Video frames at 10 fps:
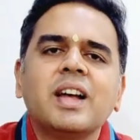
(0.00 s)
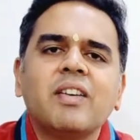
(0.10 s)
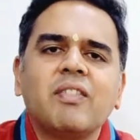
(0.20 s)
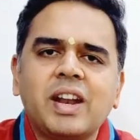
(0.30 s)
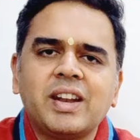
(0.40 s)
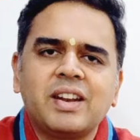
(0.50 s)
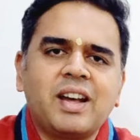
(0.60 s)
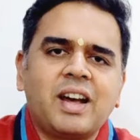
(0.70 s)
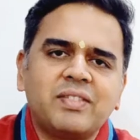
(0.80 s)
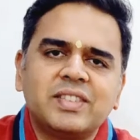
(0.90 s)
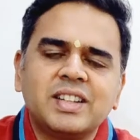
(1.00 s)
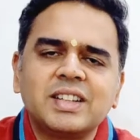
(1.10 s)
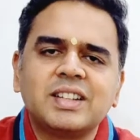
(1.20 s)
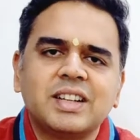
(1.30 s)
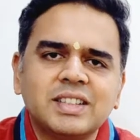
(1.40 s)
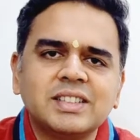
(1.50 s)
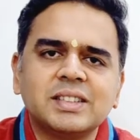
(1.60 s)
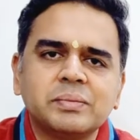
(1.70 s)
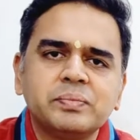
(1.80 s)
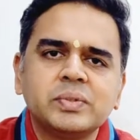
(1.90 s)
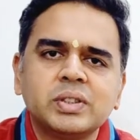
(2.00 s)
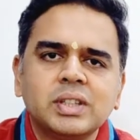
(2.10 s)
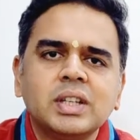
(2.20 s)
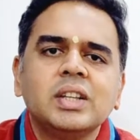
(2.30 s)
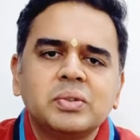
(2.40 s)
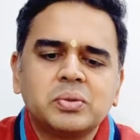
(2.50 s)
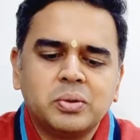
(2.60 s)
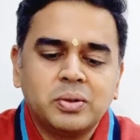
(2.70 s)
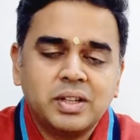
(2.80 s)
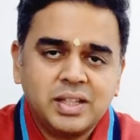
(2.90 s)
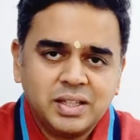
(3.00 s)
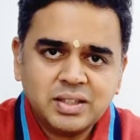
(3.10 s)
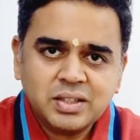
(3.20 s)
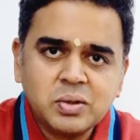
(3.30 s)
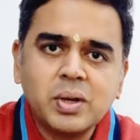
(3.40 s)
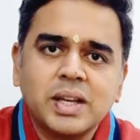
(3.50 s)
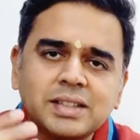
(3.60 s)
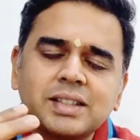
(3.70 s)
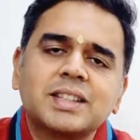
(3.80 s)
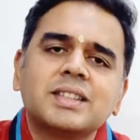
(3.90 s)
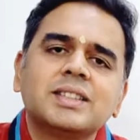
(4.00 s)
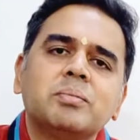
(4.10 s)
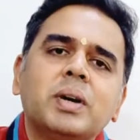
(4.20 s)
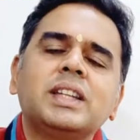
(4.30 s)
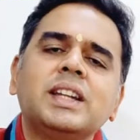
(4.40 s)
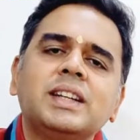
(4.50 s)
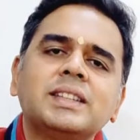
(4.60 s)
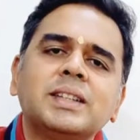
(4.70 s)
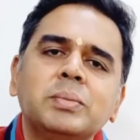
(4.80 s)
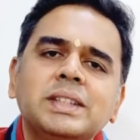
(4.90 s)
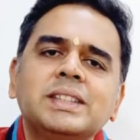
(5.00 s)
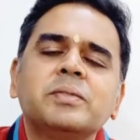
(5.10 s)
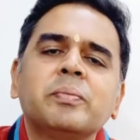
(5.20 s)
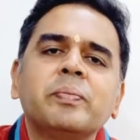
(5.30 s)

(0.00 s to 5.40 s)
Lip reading: one after another. So today's Bhakti Rahasyam is,